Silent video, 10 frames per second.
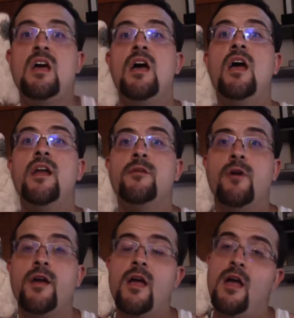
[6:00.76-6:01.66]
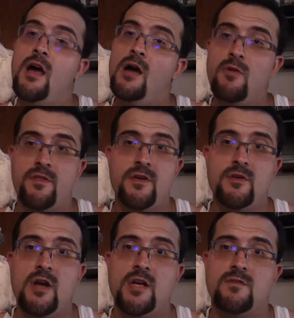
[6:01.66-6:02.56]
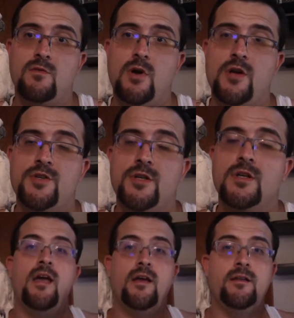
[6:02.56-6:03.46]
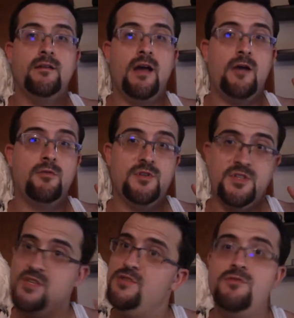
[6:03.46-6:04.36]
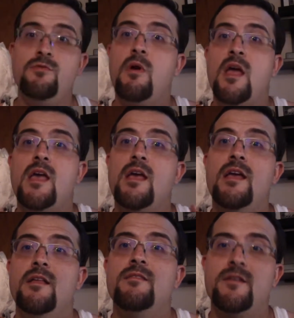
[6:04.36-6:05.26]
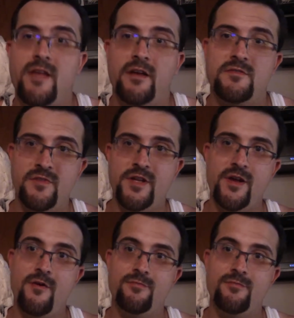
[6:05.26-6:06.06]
Anyway, I want to thank you guys for watching, and I will see you in the next video.